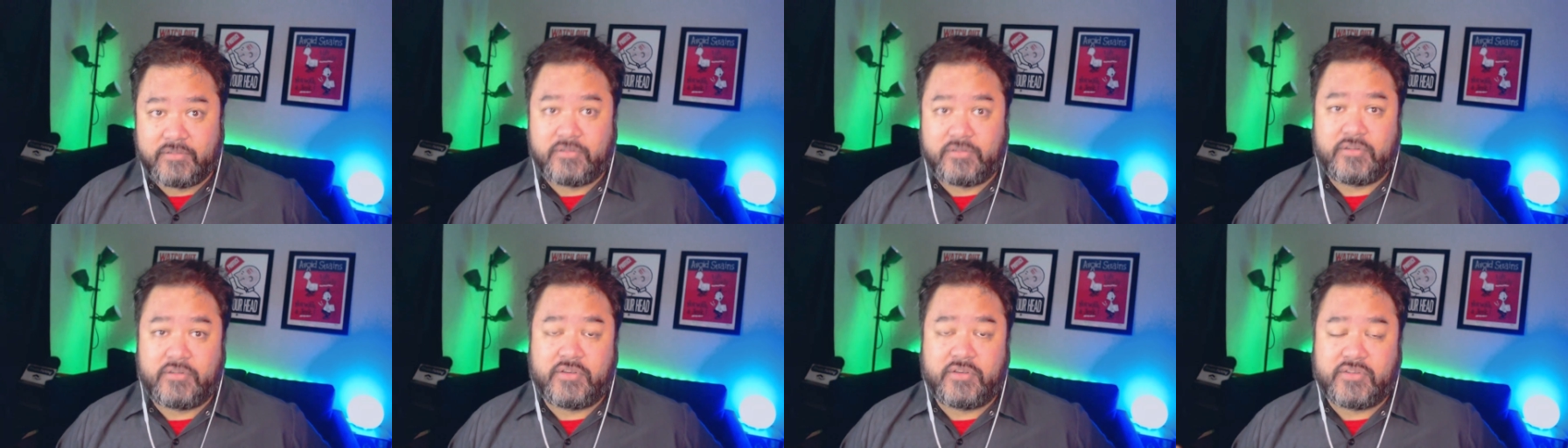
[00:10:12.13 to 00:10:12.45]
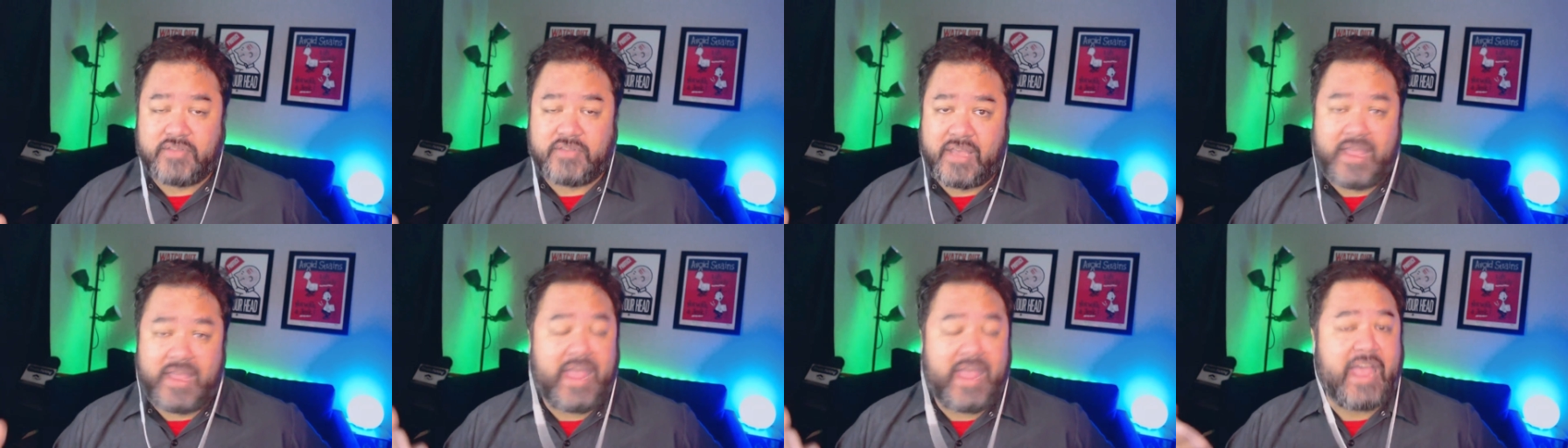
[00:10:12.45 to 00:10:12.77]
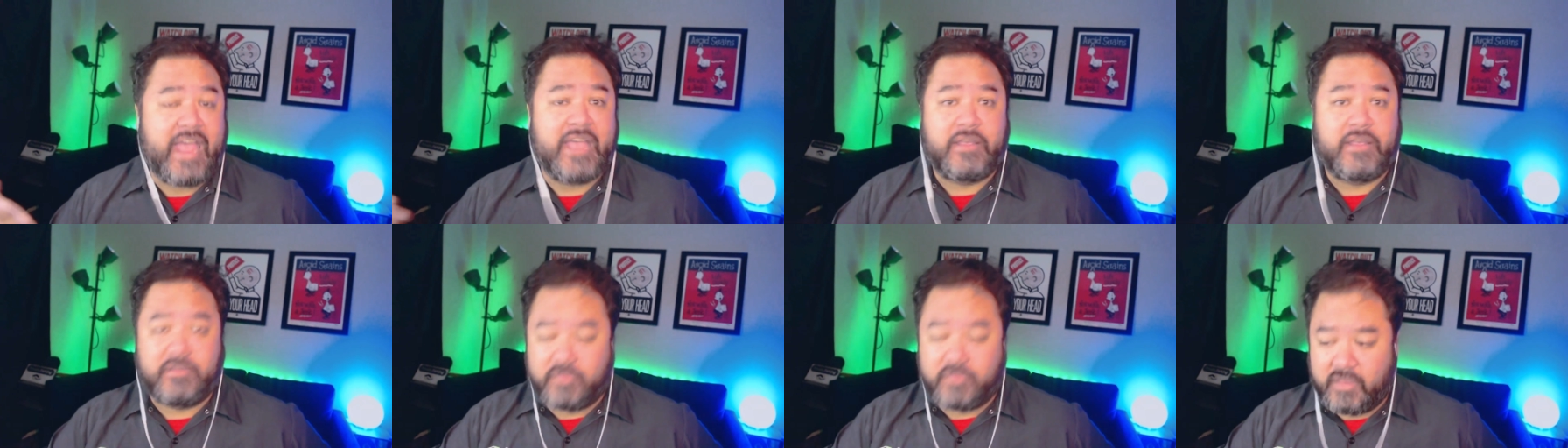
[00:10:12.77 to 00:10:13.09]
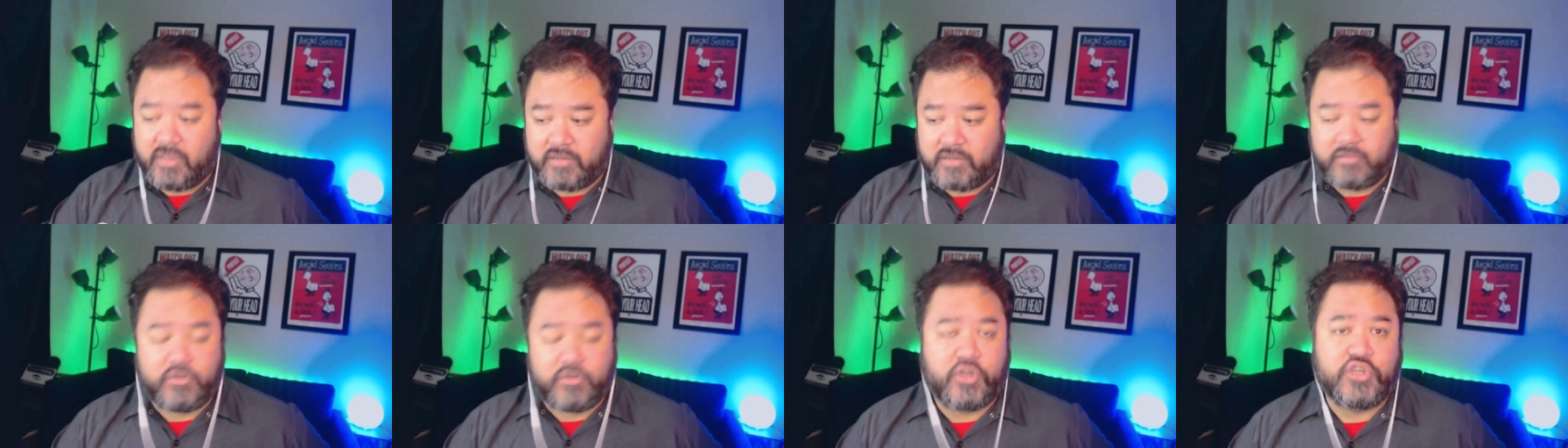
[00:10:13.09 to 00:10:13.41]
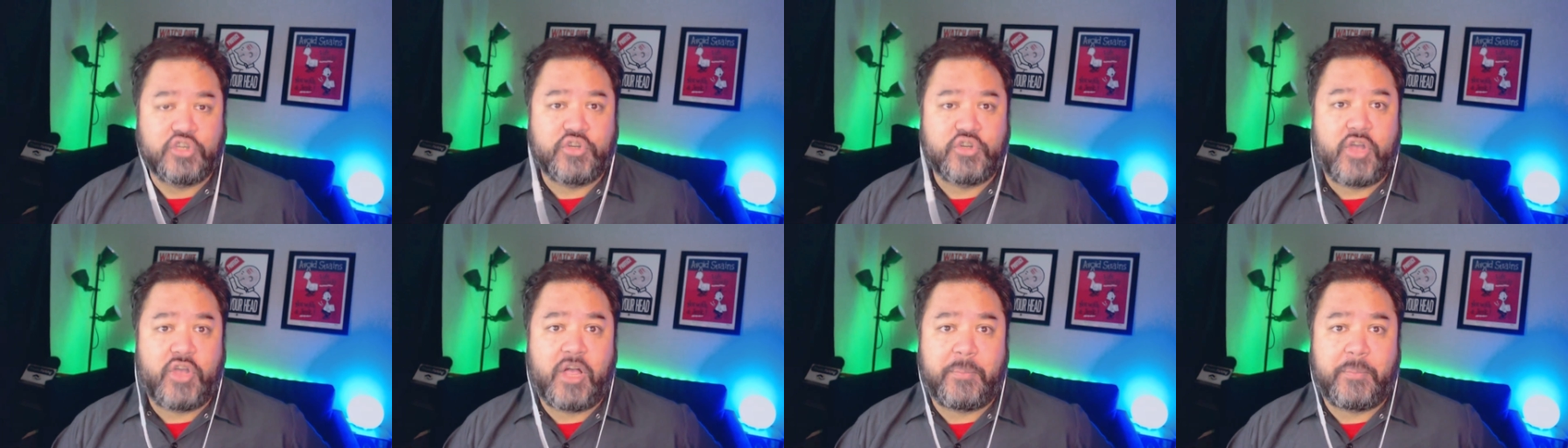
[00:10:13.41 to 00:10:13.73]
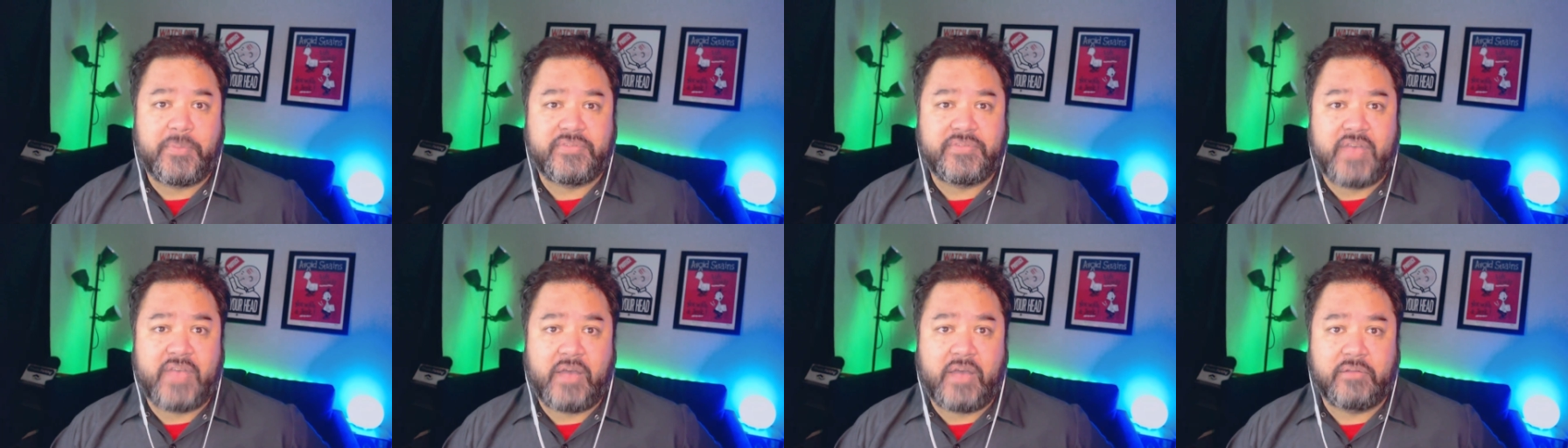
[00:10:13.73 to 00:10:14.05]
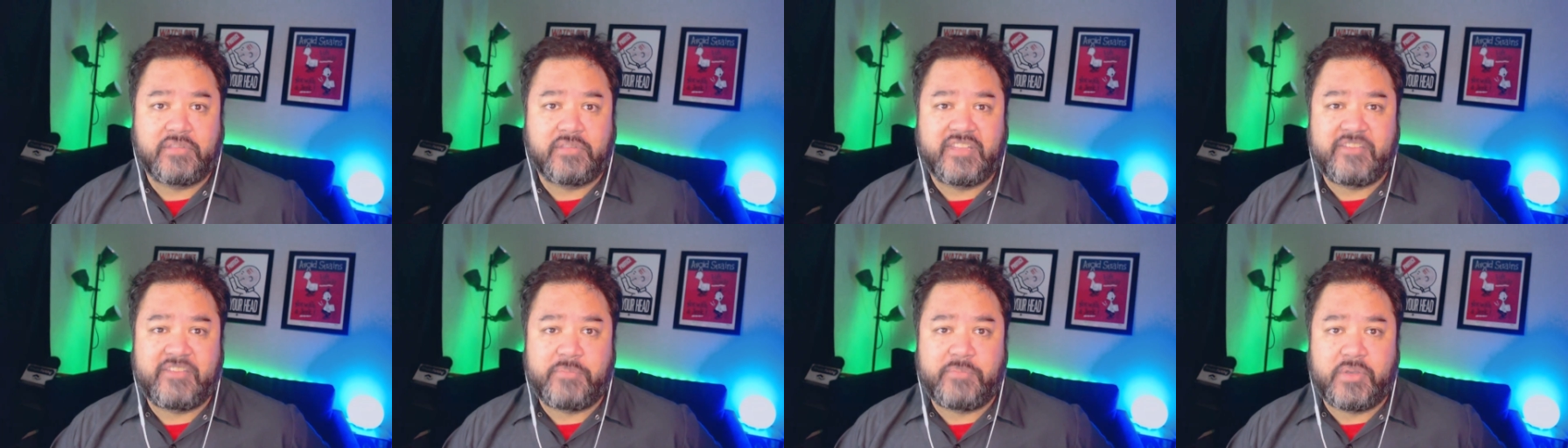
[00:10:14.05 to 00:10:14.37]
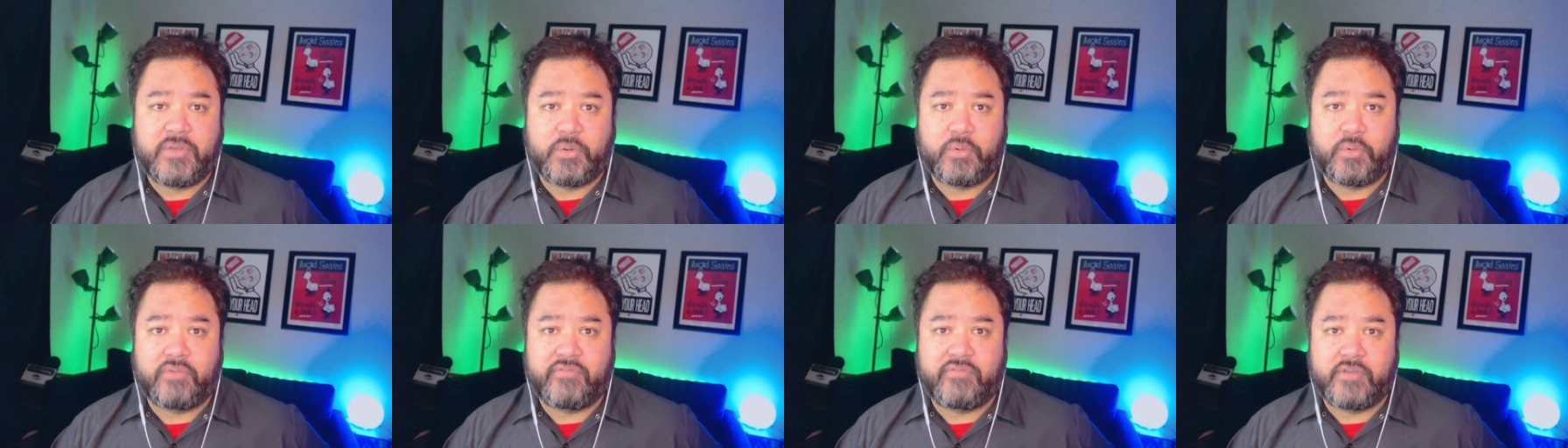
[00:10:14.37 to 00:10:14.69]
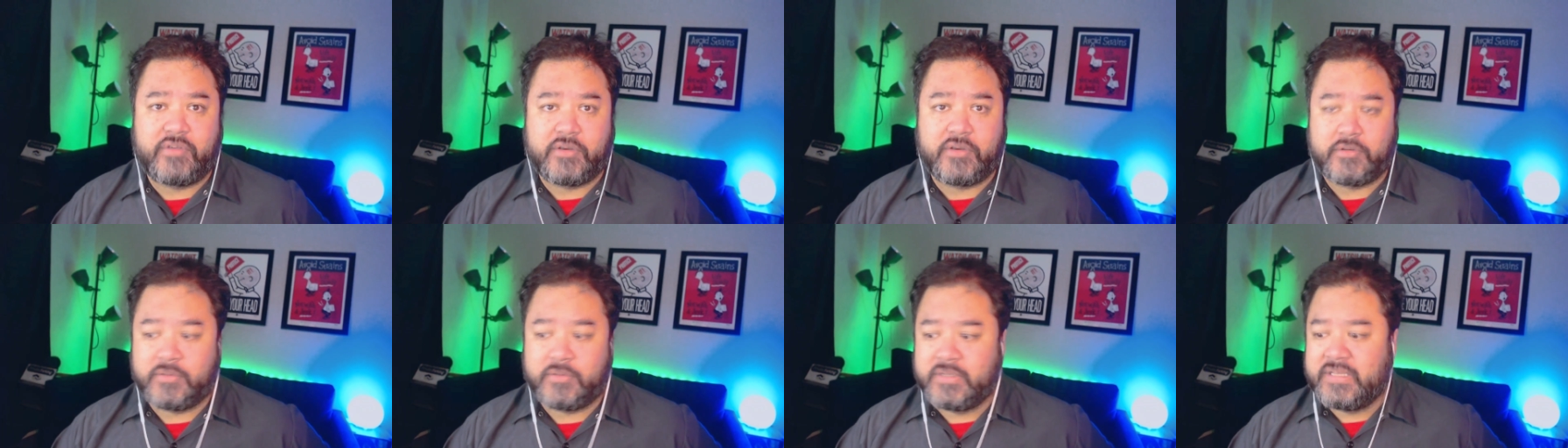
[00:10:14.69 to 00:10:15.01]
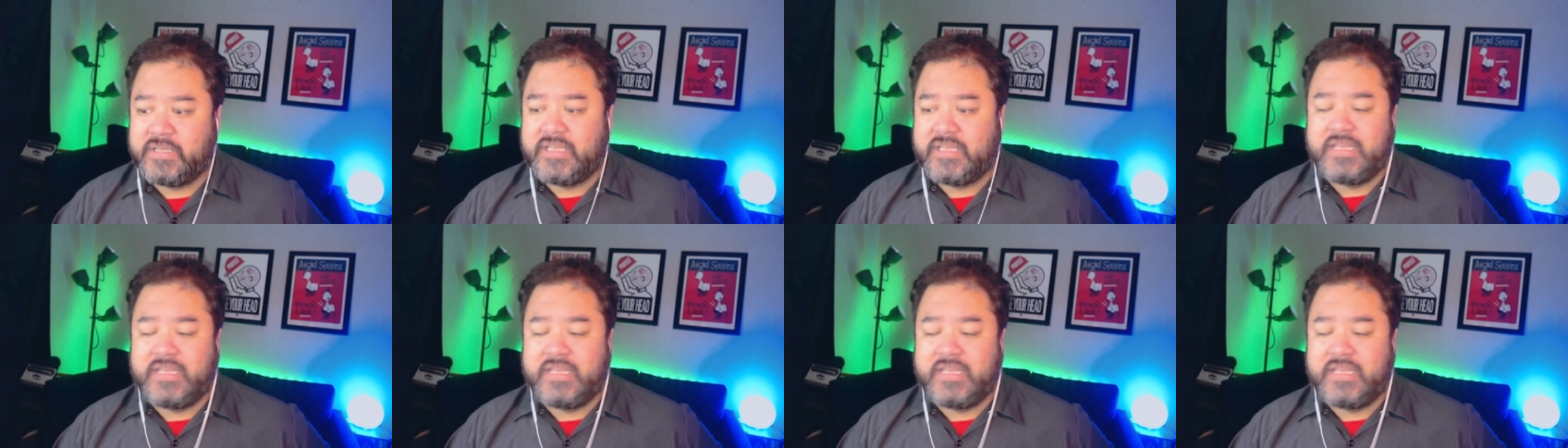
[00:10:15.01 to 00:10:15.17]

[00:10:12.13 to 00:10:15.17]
You say, Hey, then could you help us out and leave me a review?